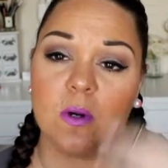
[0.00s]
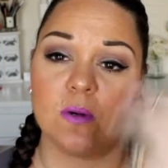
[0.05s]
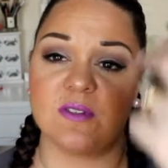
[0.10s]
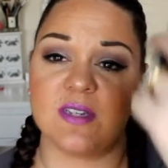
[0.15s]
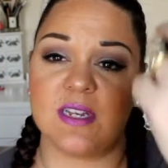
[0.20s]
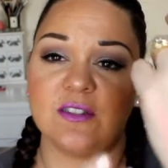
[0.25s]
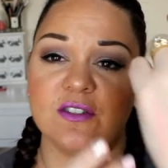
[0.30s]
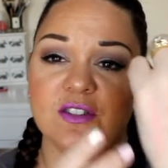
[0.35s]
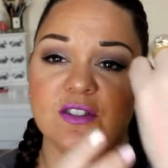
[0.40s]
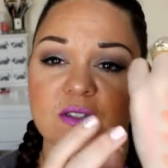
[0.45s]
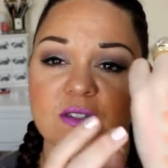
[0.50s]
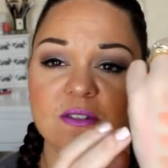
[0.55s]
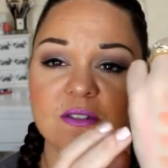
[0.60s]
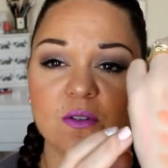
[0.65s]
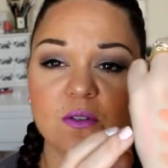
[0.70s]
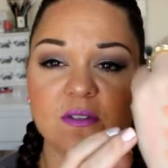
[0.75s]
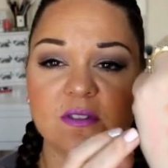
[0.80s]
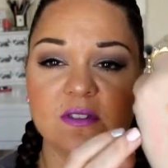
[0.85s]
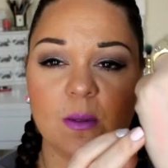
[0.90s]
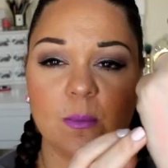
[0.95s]
I'll tend to use
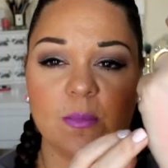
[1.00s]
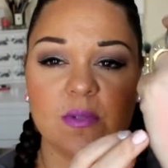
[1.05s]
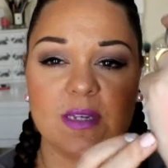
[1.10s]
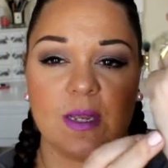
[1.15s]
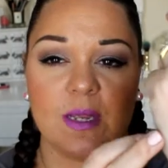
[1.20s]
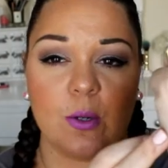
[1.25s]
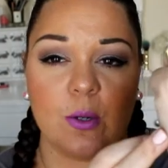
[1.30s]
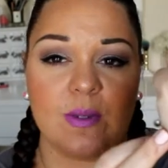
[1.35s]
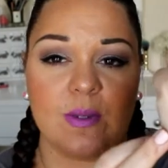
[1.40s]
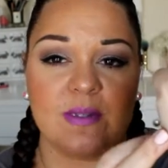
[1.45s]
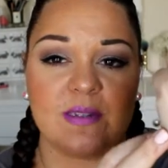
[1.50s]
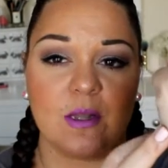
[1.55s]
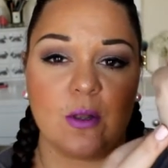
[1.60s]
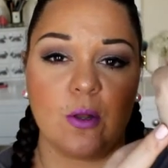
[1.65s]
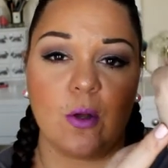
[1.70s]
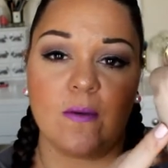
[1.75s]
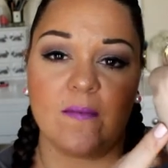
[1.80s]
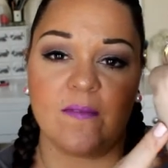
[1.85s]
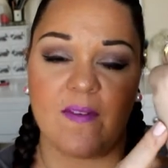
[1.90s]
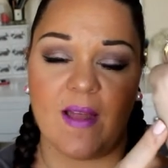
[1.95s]
it on somebody who is a
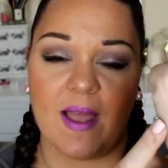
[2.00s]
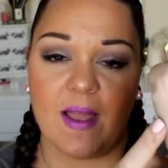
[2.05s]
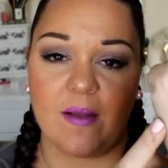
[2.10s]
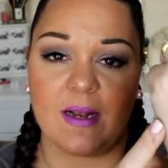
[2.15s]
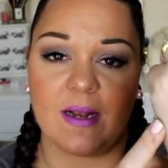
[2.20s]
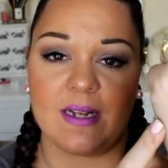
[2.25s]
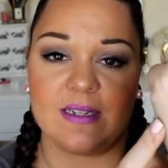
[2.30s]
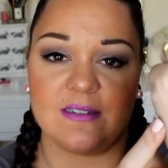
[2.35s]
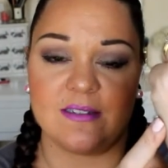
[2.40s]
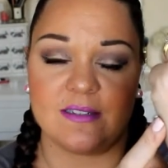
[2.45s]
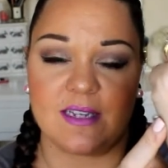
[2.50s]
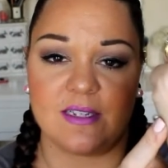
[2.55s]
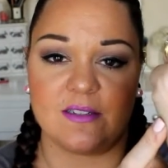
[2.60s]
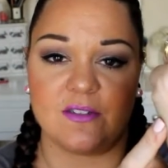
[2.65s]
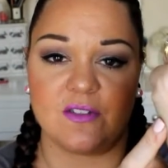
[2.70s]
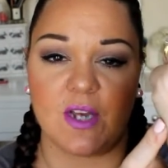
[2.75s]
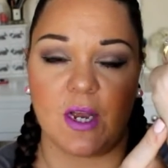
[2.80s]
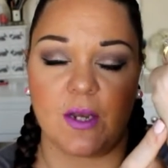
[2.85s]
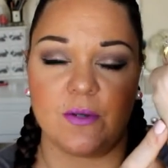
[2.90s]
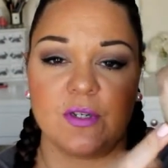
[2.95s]
lot fairer in
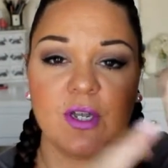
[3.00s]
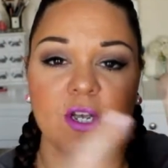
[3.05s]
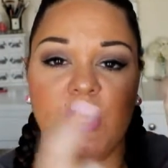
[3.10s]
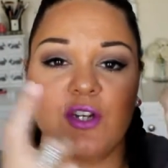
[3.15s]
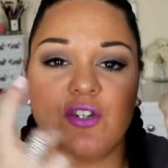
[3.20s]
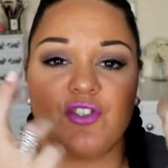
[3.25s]
skin tone,